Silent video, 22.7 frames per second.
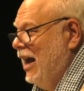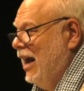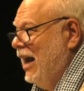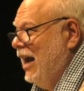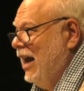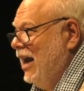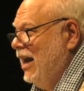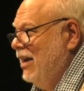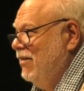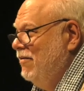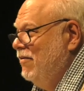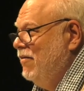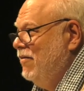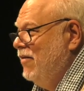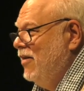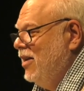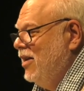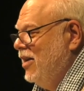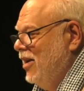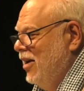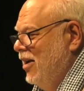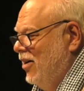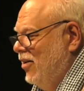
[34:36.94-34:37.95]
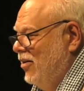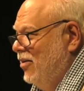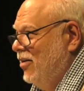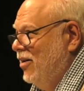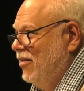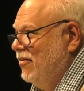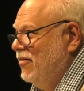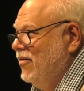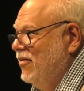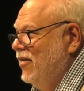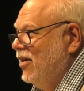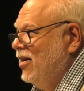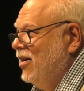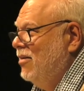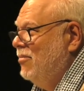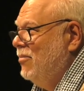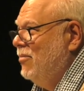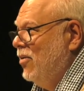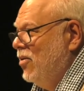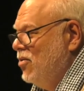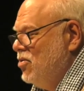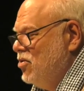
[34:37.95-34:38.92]
a video of the
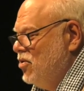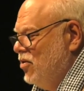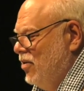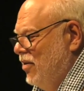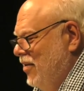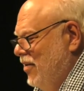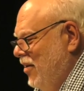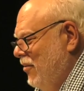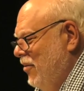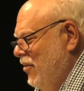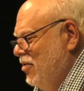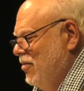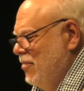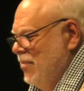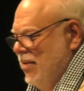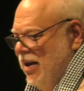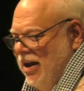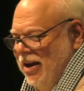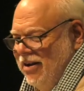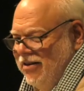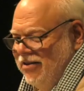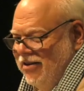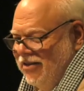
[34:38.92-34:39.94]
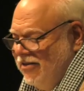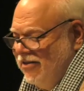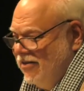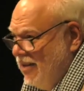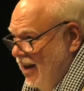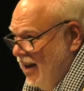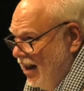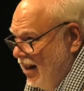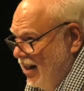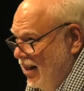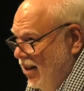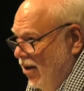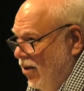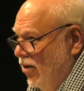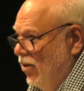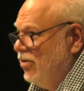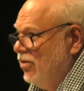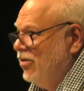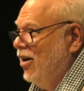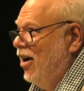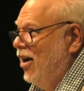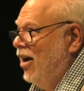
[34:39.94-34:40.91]
commercial that was made to sell
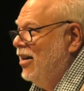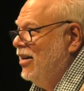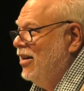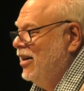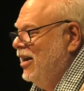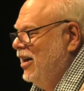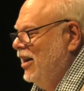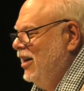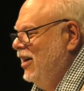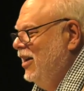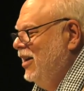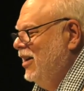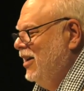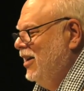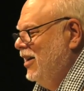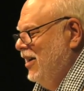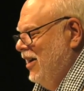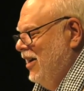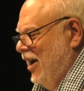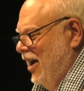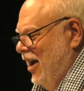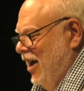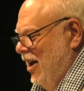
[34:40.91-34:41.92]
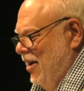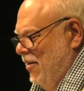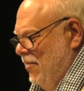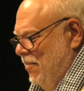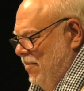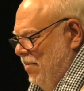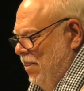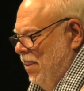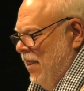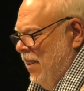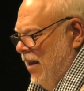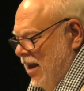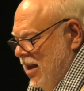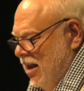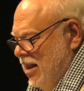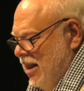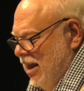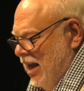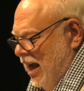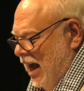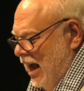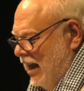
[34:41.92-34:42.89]
Old Colony um, in
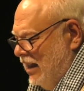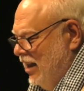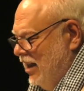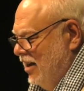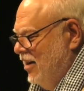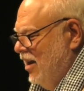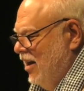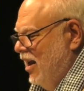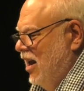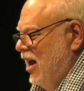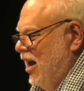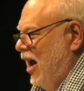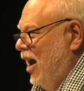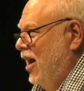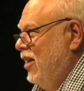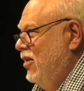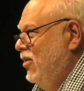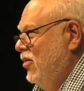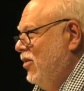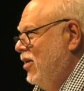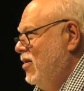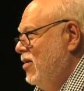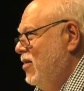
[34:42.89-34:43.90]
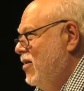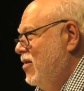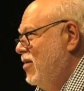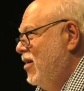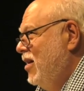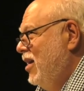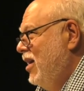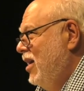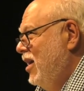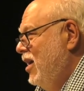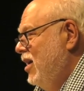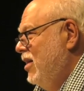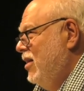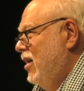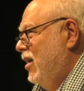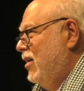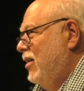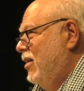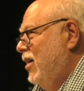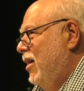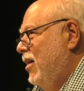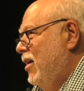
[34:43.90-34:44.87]
the island, and you can see
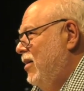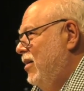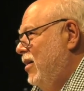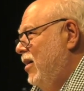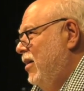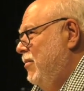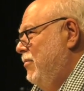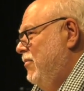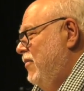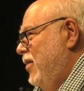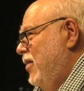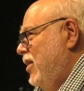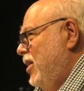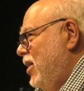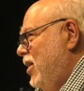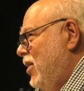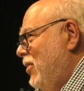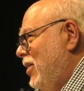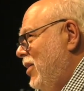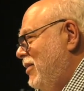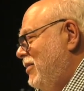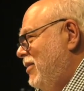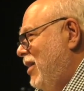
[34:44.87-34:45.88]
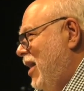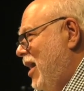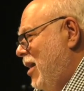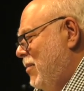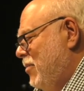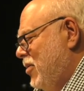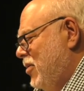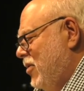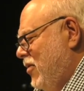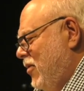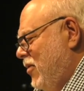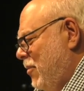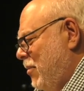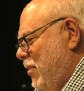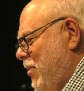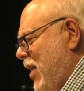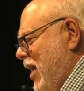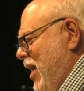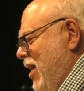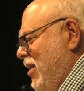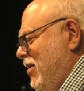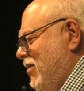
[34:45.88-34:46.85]
that the, the video attempts to
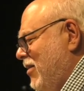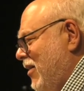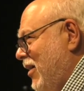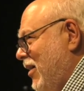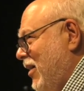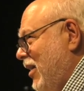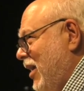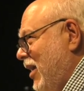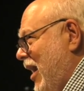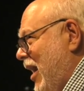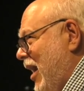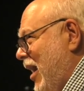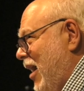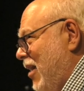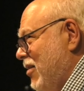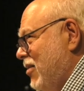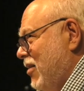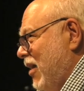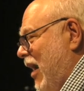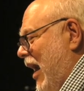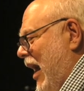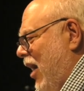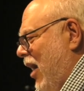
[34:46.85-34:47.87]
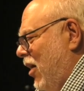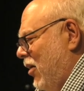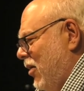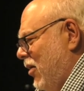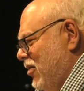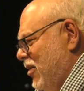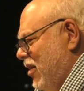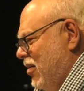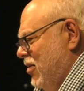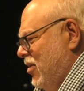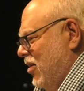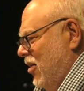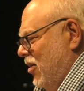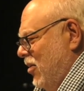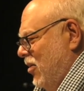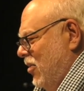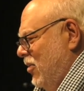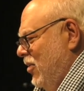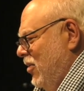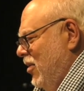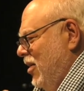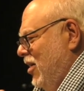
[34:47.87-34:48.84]
paint it as ours, as
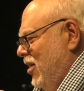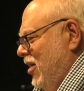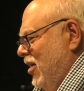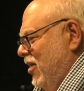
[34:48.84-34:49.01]
though